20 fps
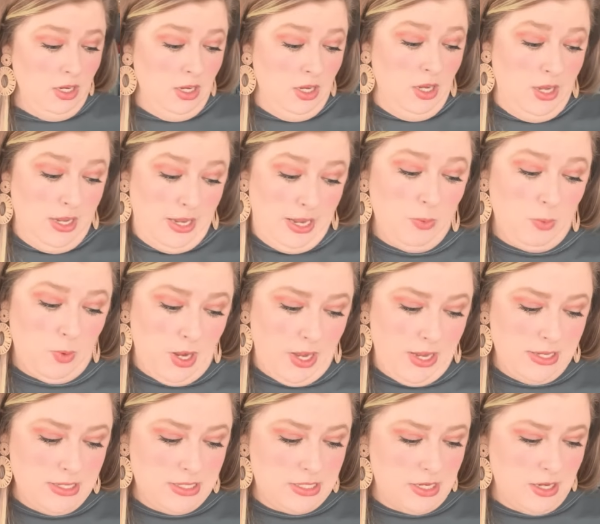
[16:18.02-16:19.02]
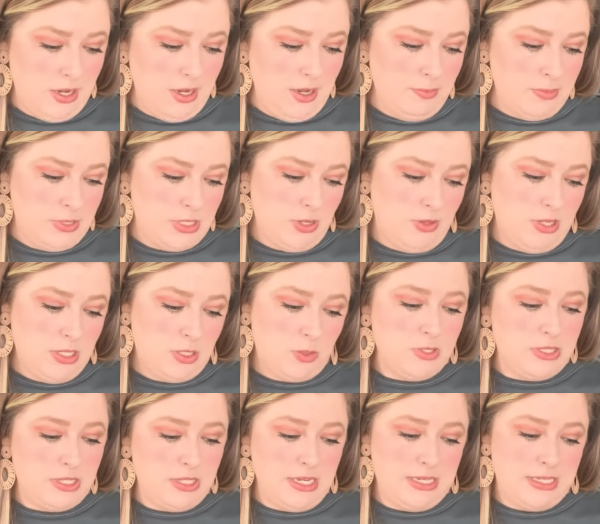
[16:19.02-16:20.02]
it was. So this
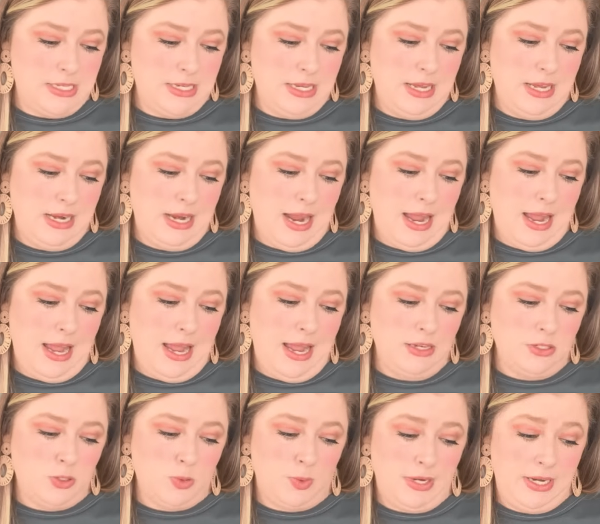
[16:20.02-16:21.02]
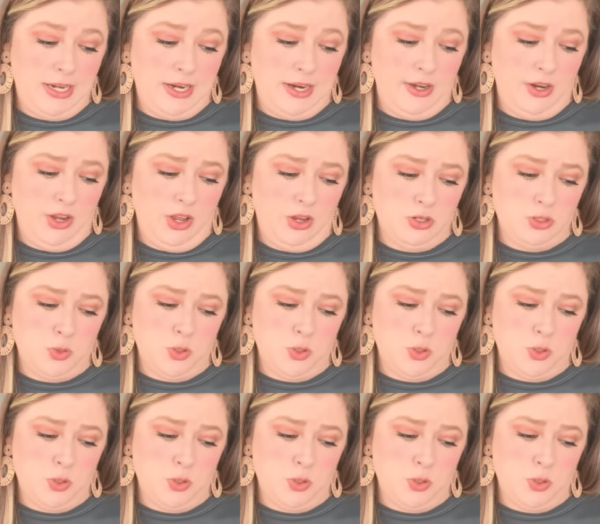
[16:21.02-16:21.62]
was listed at $29,